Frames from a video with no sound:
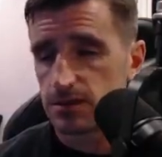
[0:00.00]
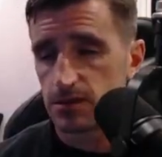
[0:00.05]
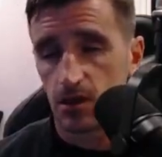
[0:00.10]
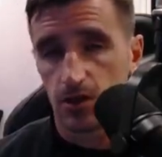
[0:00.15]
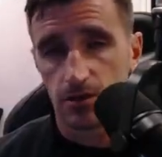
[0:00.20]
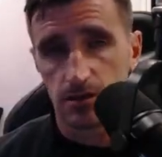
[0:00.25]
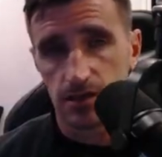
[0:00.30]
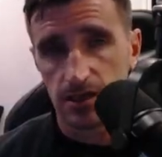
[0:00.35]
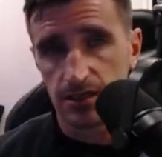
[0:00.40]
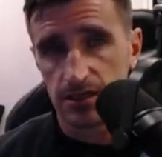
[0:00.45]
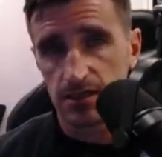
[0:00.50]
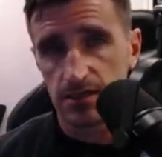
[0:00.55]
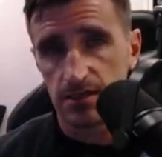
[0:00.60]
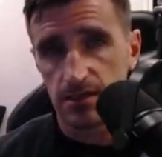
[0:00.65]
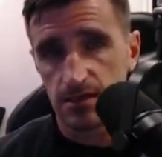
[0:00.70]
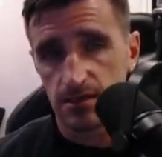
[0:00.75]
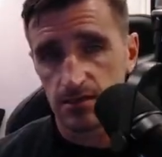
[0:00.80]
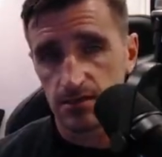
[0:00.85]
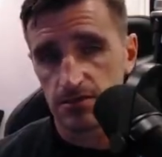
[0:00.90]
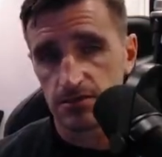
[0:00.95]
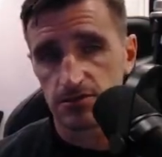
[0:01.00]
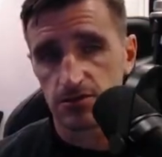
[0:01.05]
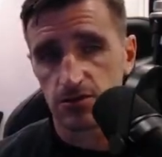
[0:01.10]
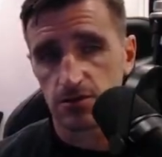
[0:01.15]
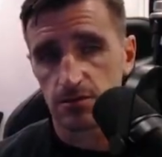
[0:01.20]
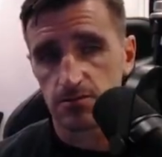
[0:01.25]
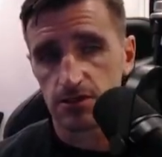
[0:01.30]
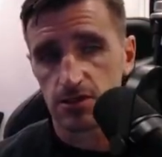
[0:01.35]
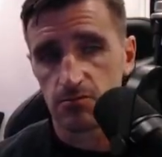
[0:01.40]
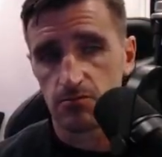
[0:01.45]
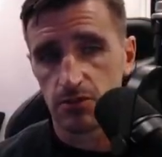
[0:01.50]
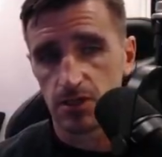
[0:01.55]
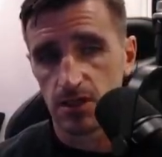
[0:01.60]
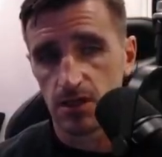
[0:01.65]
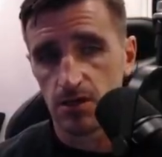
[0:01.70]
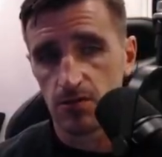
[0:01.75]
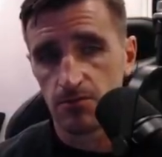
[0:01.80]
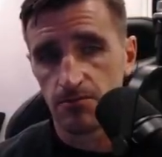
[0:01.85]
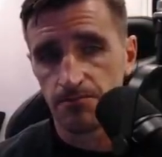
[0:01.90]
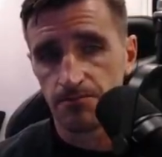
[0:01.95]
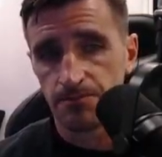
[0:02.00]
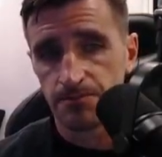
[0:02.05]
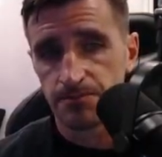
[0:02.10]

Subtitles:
I'll link it in the description below.